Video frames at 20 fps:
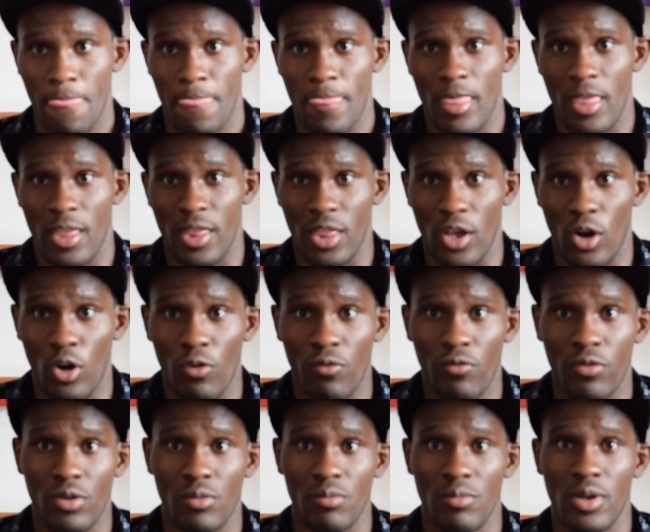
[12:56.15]
and then they
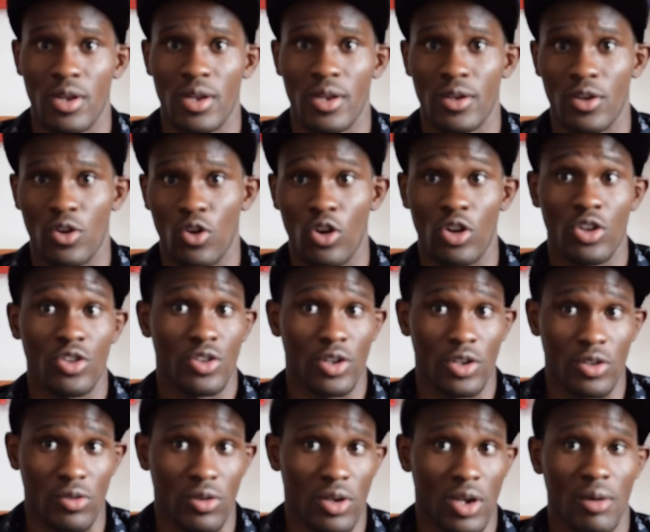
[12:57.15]
offered me a
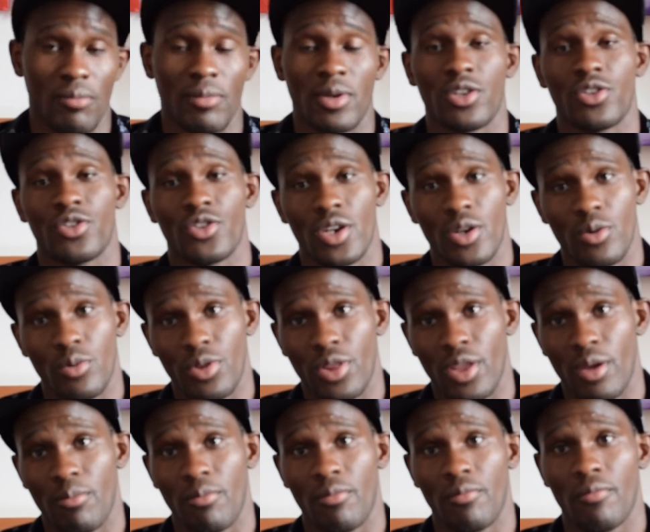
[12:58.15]
contract to come and train with
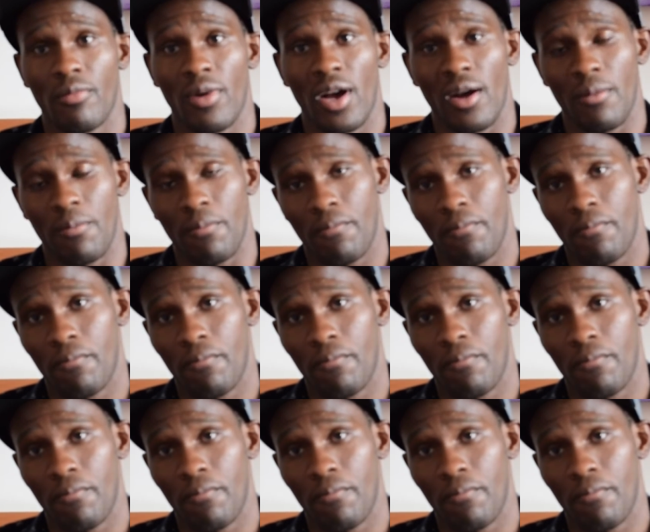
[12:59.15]
them up